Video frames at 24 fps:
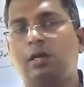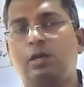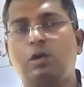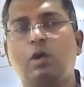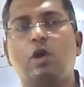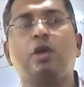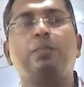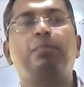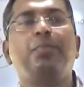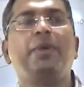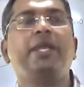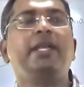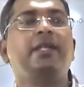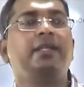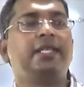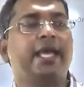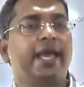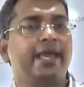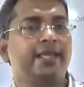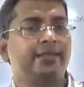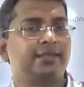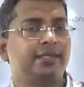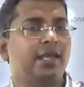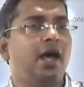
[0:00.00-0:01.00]
corporate
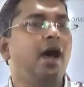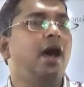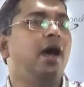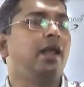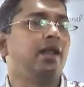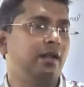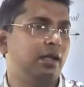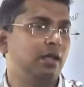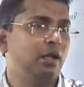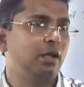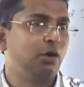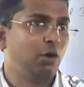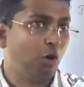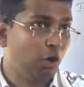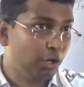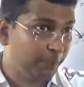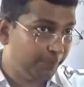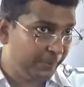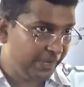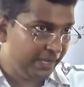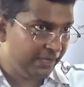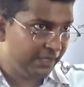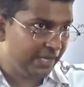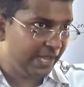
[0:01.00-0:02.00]
tax or
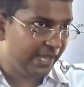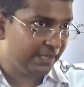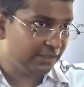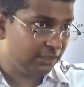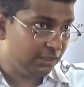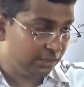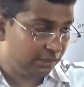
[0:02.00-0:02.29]
corporate tax,